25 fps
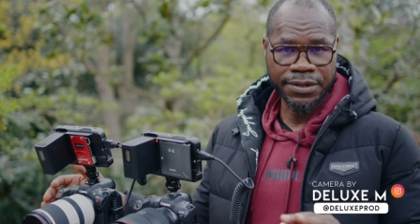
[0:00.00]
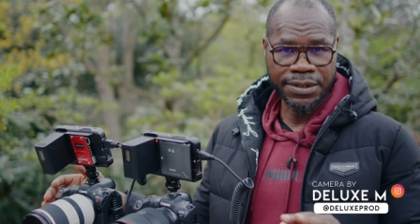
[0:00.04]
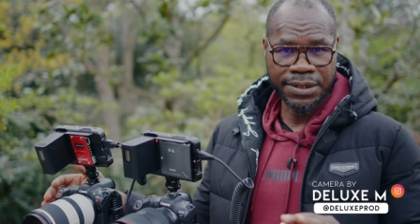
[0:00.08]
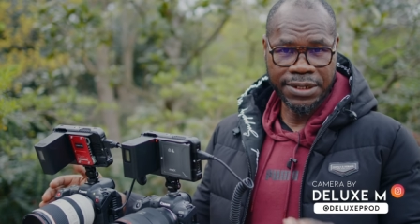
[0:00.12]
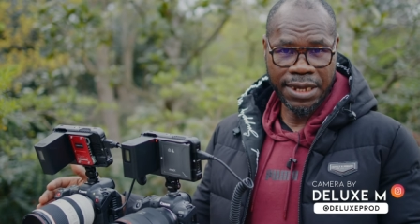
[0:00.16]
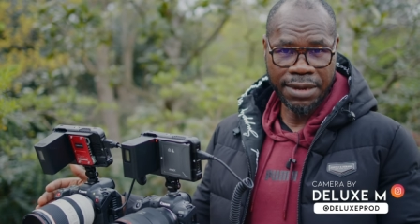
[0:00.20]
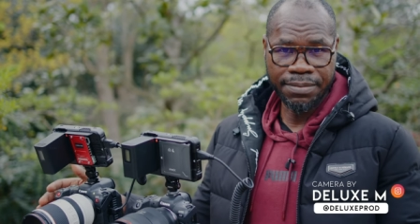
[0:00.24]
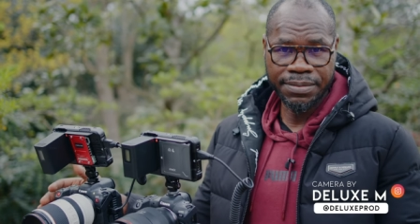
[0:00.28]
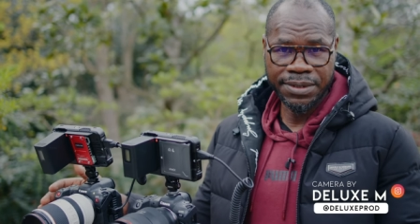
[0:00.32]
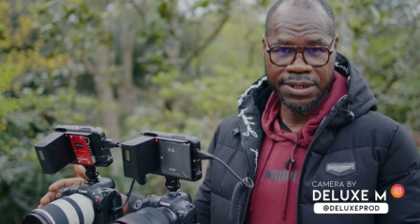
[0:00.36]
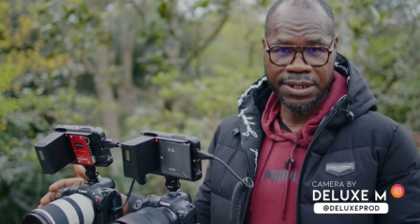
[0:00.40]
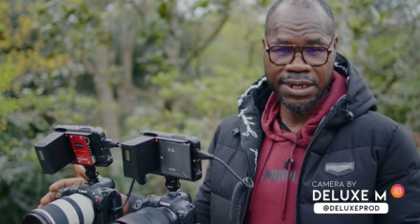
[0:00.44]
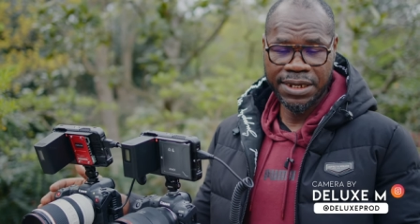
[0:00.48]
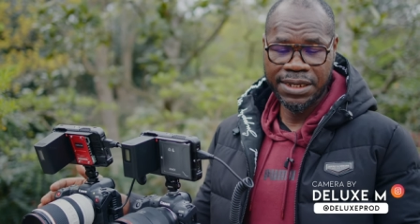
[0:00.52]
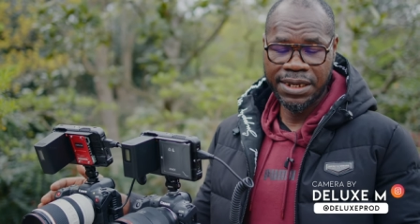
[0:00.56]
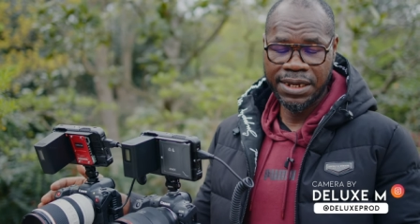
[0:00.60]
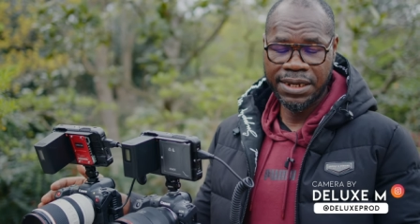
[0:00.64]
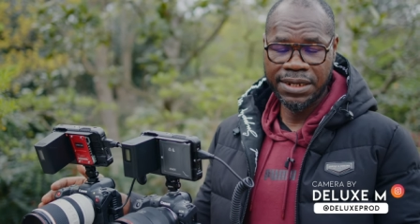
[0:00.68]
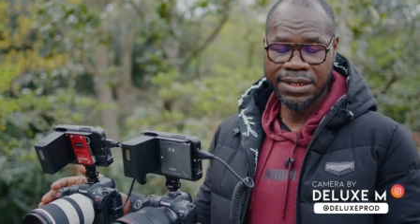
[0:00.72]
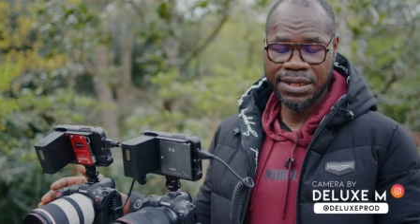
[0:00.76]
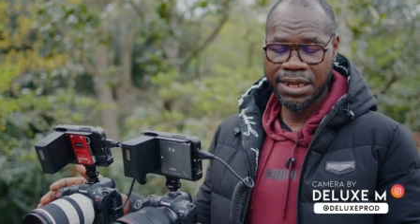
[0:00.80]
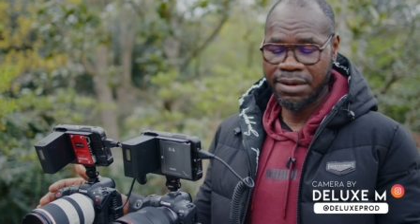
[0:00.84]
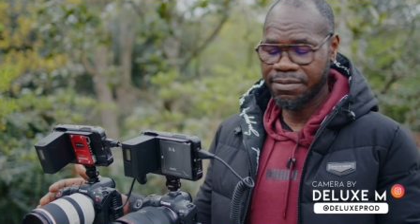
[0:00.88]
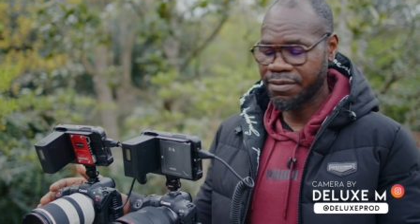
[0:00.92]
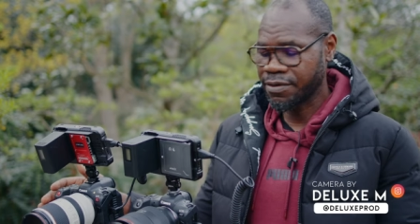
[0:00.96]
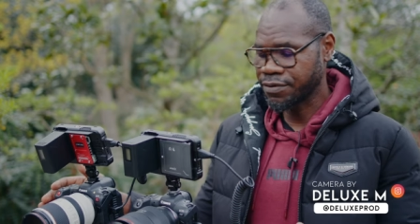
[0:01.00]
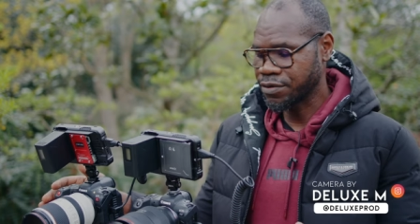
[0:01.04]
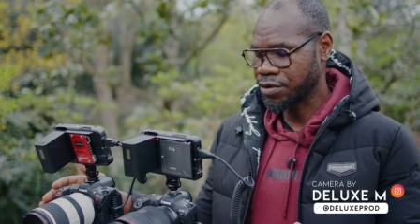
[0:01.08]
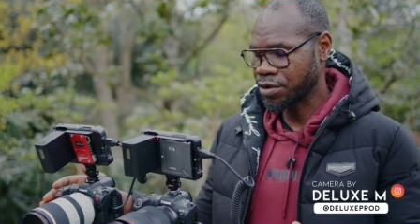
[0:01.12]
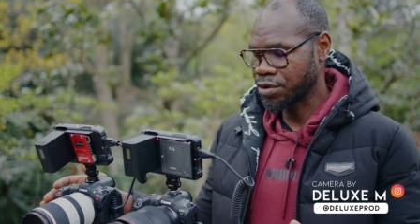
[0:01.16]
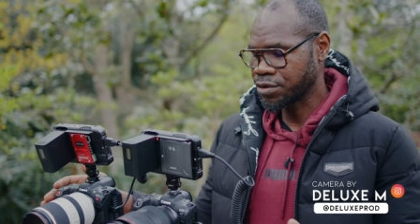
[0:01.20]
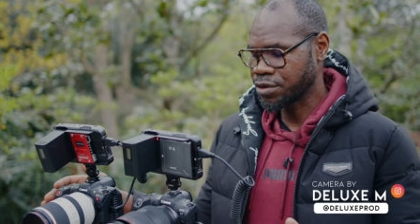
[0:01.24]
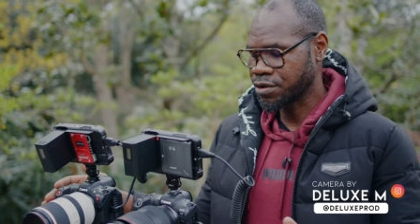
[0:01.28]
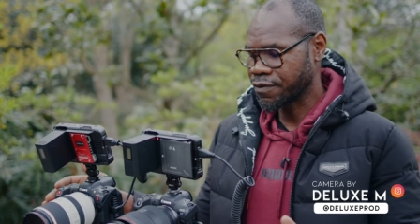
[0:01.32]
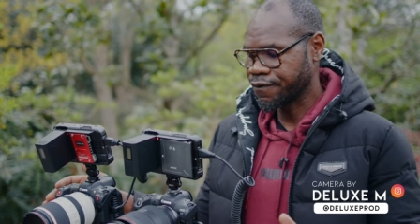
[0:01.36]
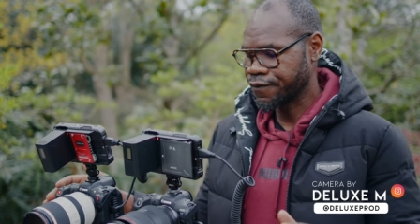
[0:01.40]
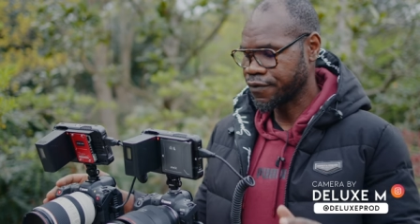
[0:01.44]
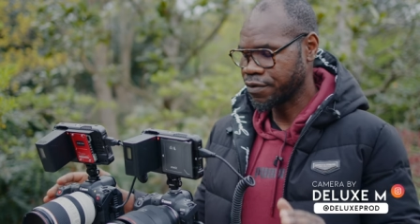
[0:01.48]
same setting in terms of the
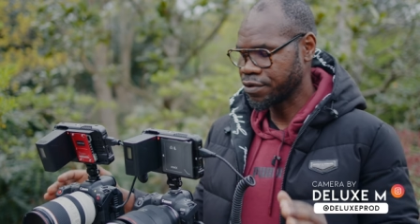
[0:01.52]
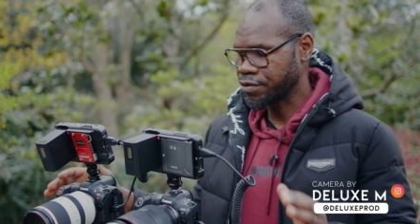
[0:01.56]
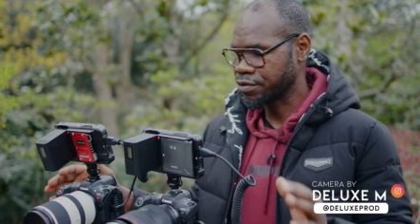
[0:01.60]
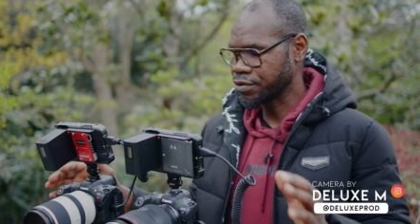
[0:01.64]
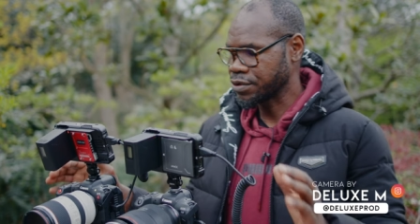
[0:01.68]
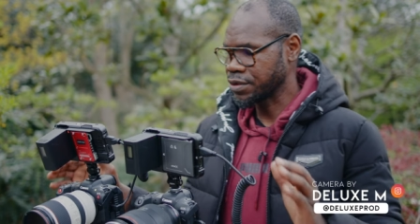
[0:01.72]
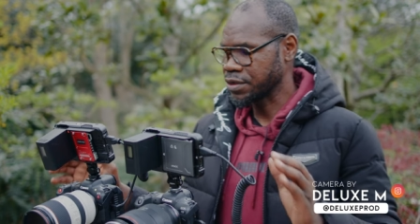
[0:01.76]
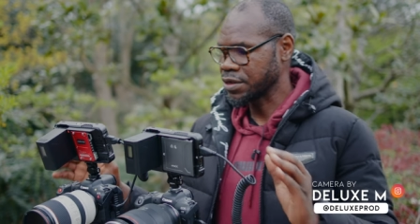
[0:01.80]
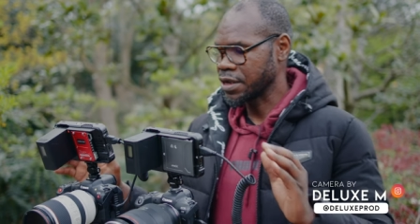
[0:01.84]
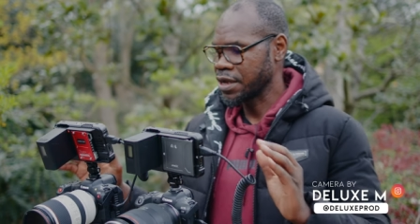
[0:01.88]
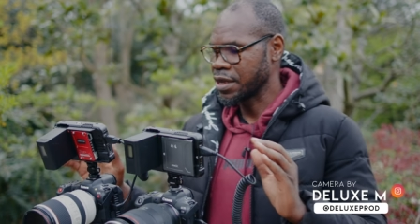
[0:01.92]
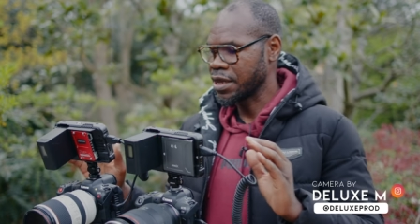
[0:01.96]
autofocus